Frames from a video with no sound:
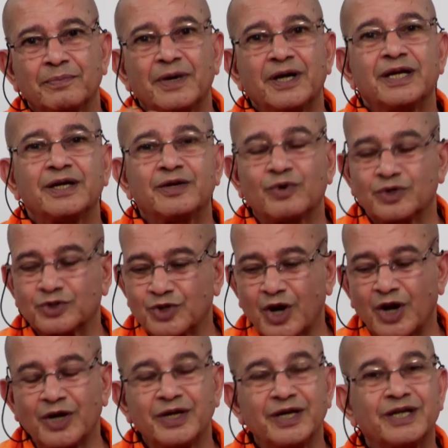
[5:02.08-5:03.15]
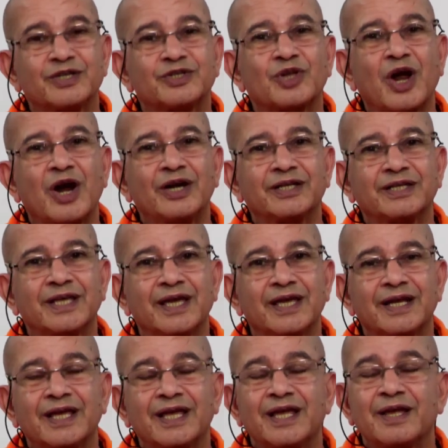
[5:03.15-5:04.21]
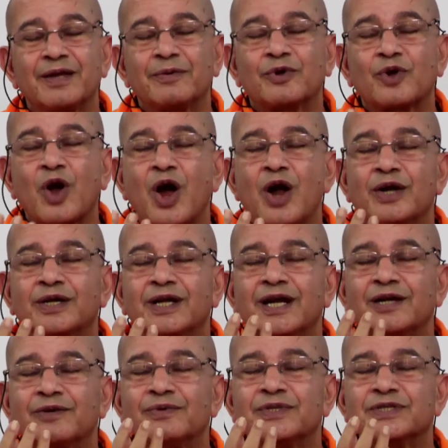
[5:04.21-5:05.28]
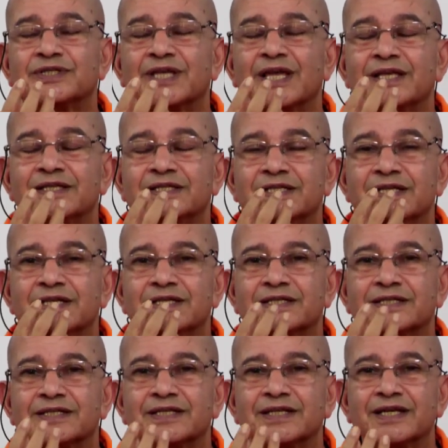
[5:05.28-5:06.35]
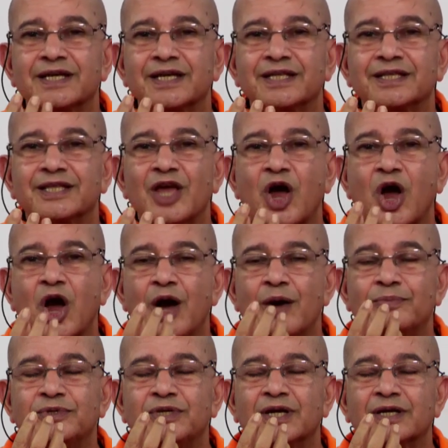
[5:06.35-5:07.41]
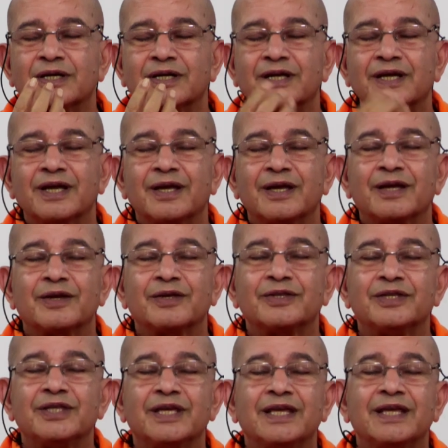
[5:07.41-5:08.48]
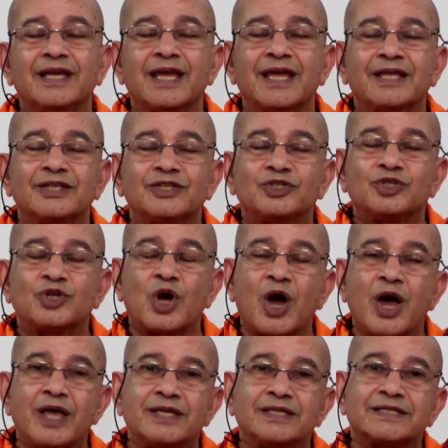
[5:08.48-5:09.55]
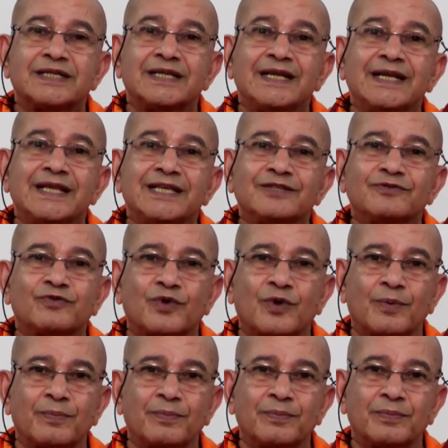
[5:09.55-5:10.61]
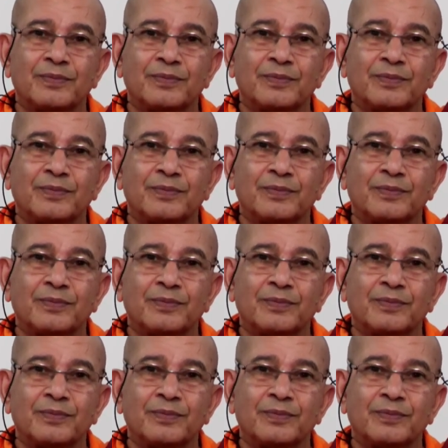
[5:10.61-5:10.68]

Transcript: but it is not there. Contact with senses, the object, the joy is released from